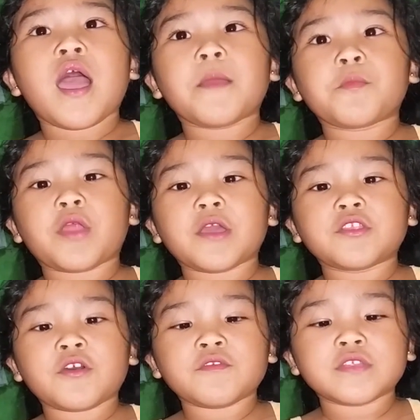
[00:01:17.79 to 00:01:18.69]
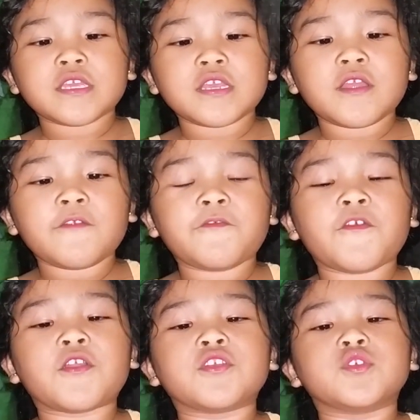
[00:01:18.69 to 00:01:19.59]
I'm right out here
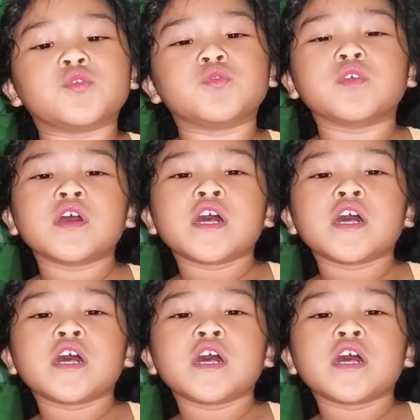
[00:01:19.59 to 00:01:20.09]
for you.